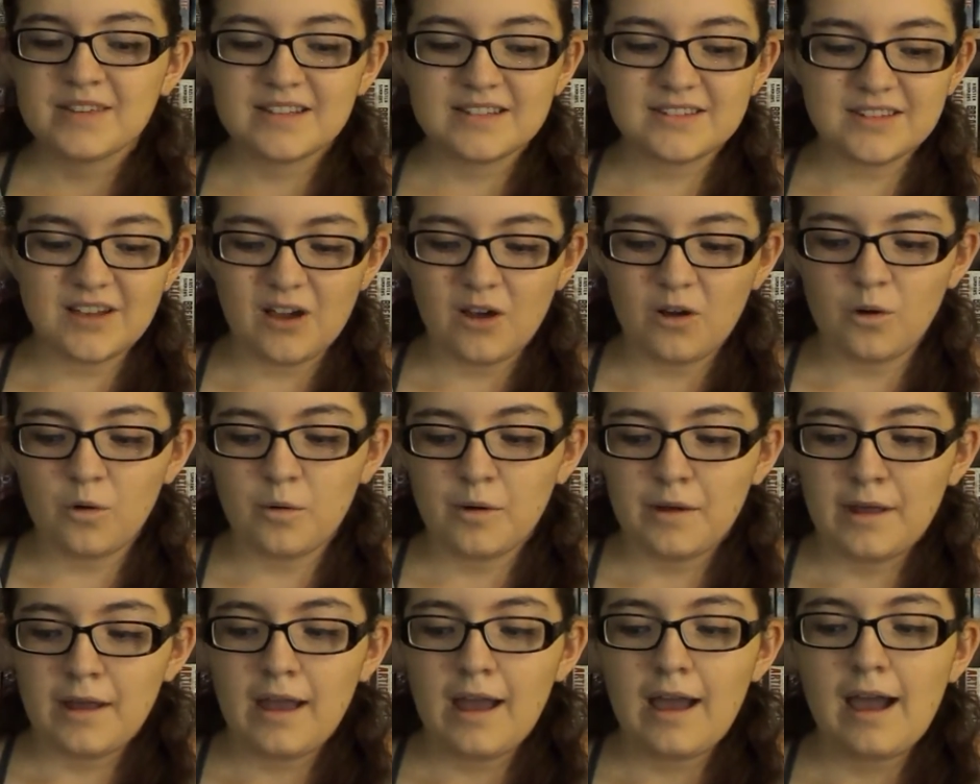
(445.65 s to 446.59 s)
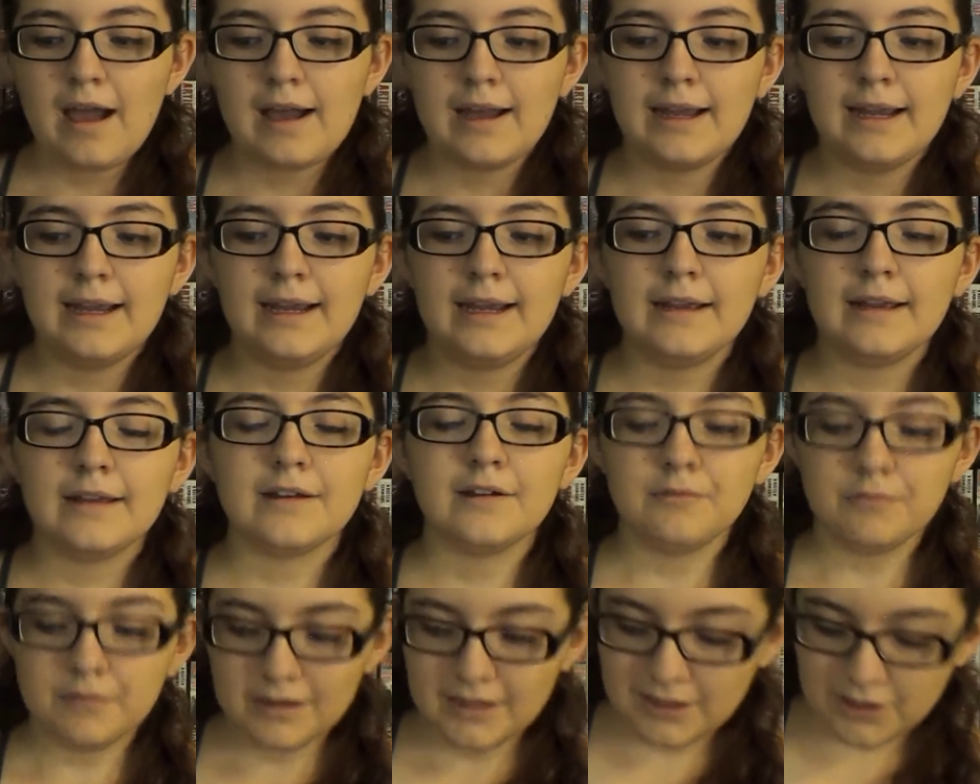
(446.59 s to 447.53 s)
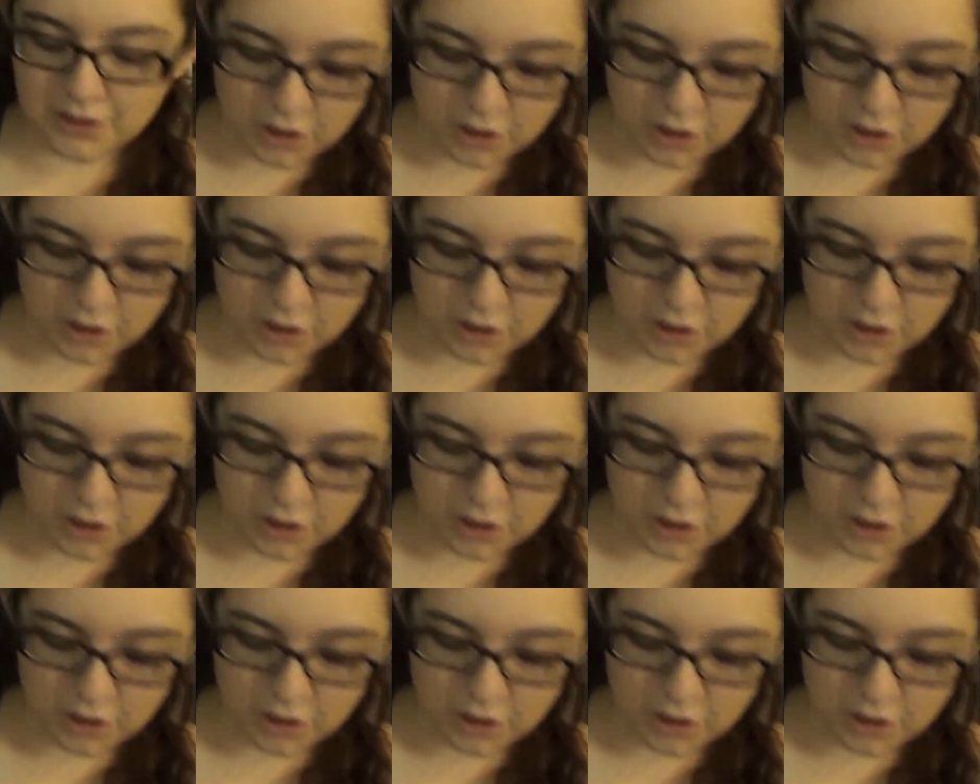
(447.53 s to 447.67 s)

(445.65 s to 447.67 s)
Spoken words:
So I don't really